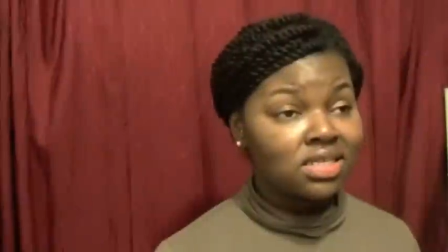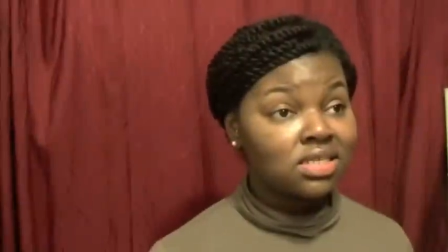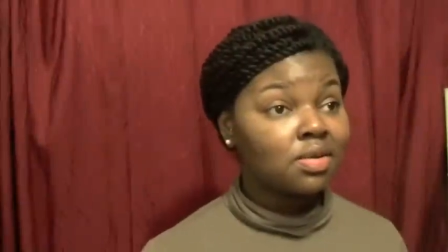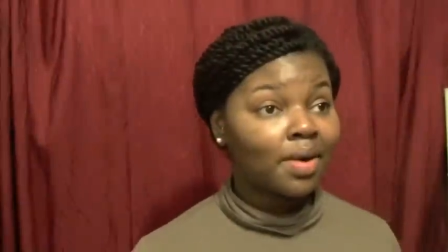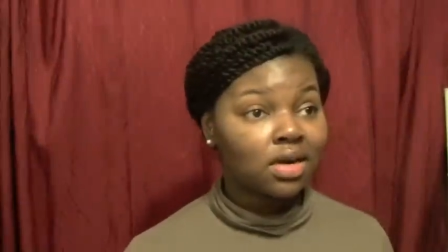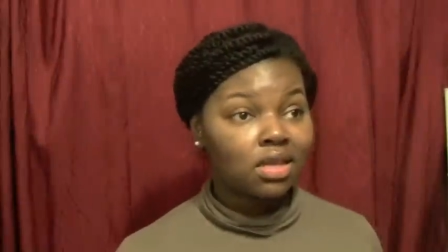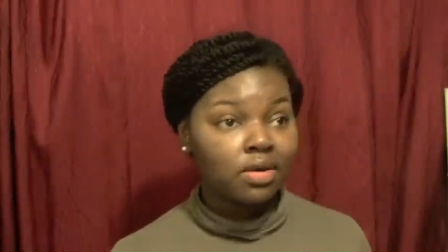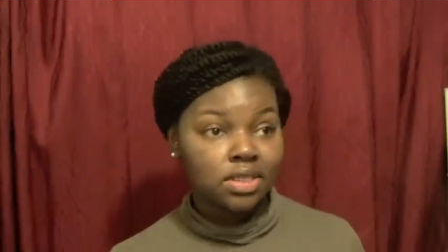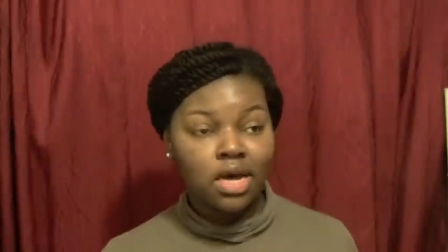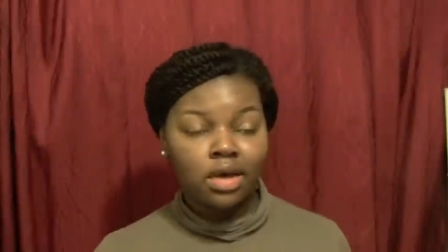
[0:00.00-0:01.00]
this is a product that
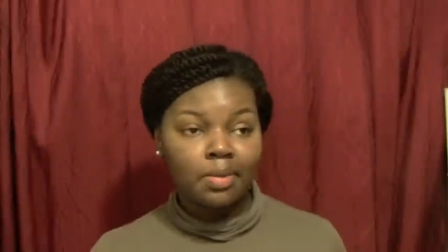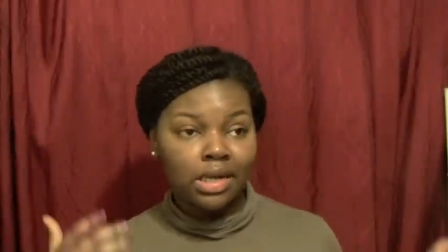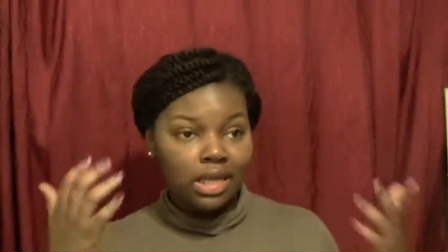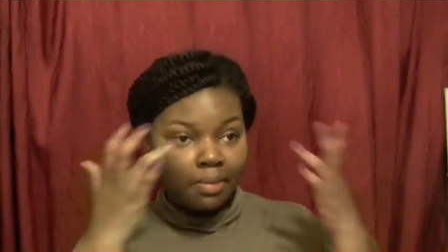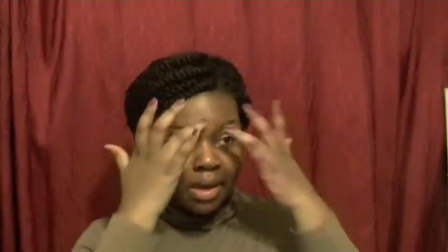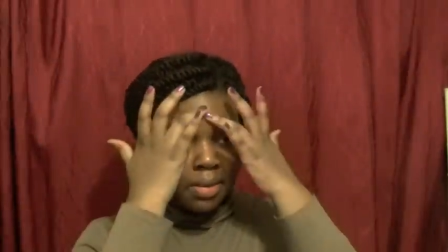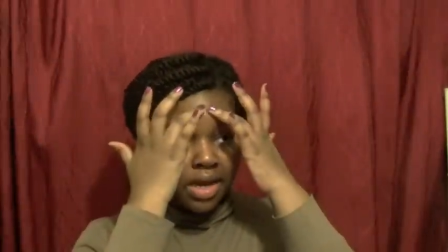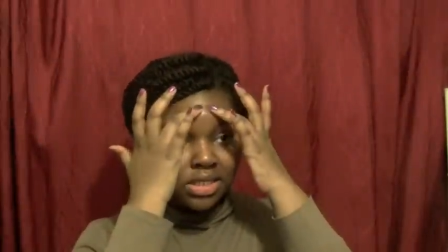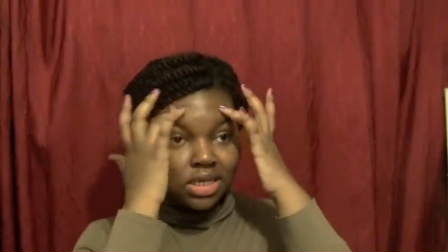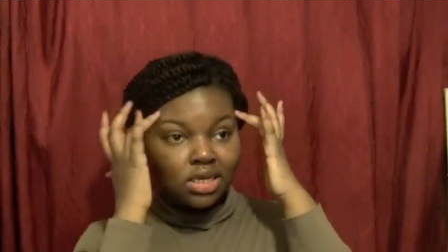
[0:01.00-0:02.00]
I was talking about that made
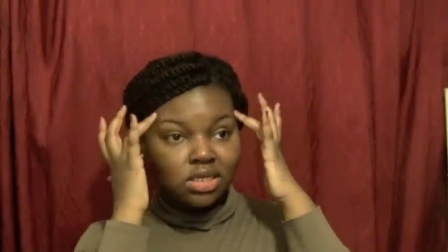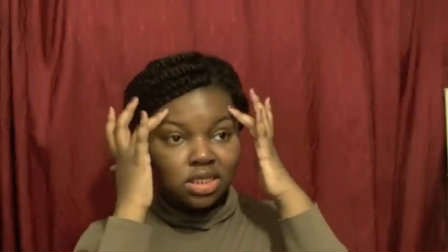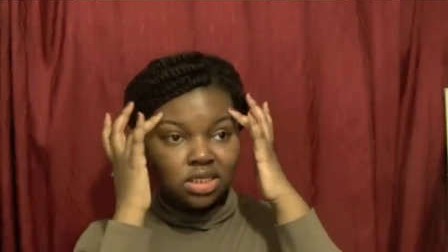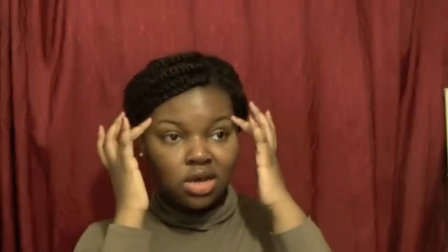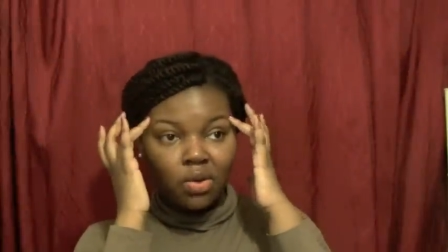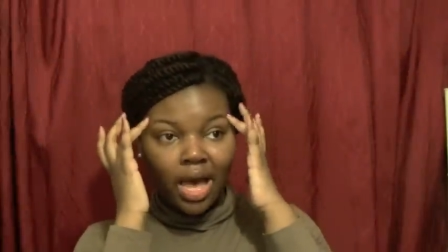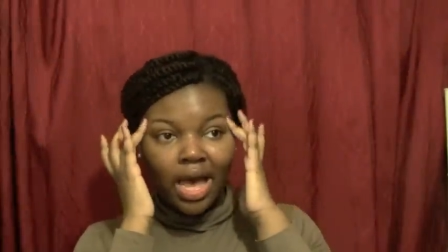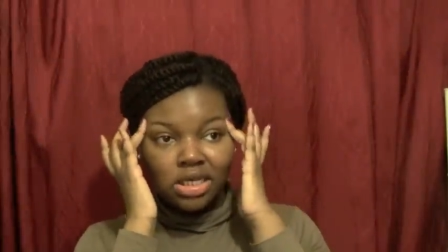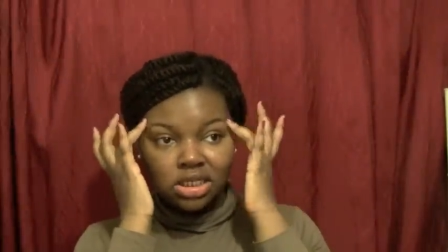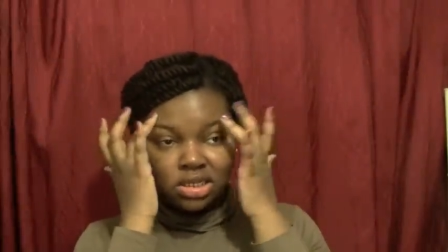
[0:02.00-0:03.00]
my skin so
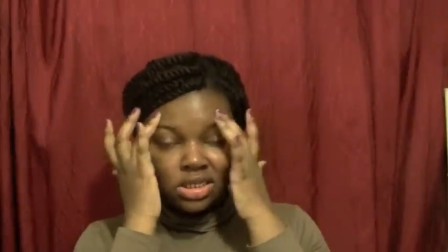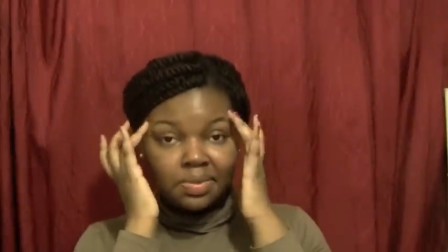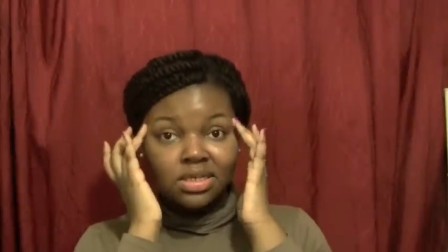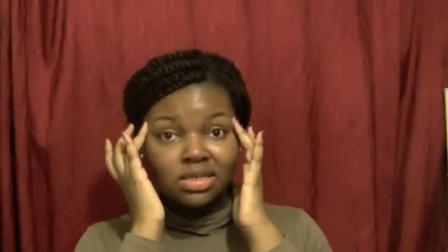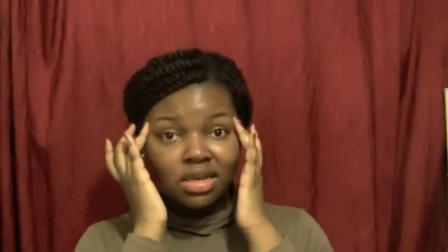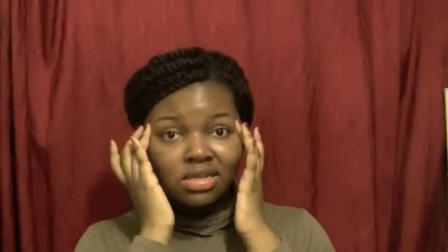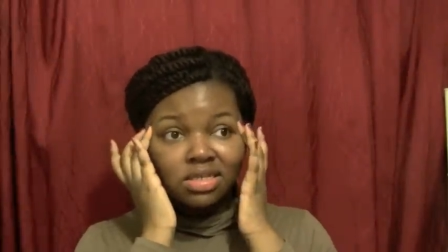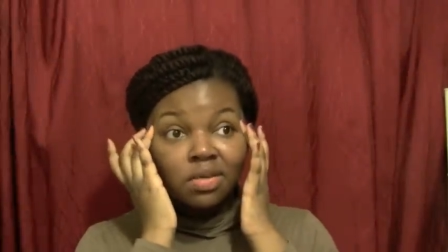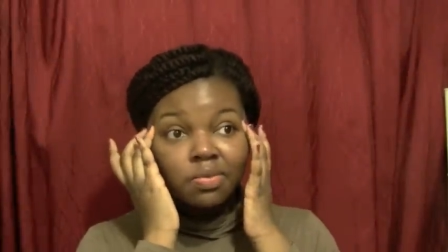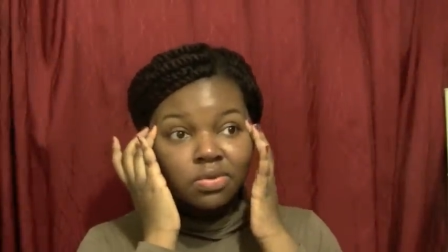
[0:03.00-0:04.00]
ashy, especially at the
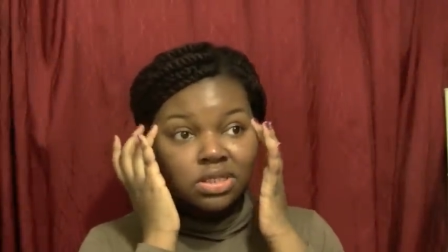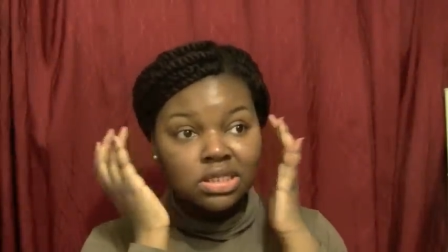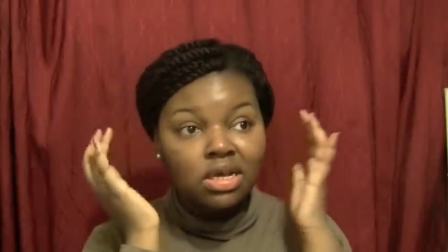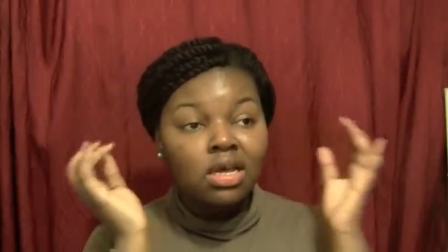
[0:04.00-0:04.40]
temples.